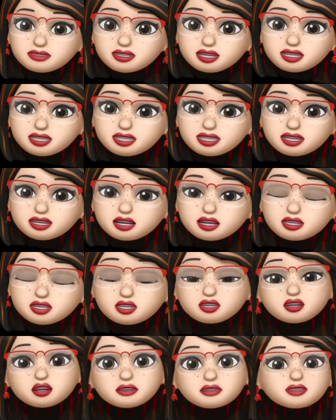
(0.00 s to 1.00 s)
these young
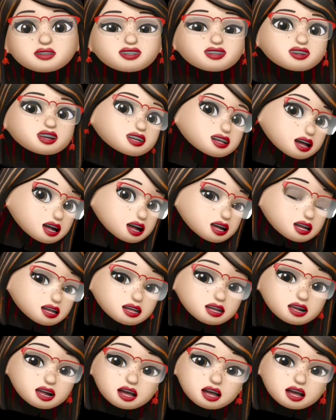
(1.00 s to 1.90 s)
adult books and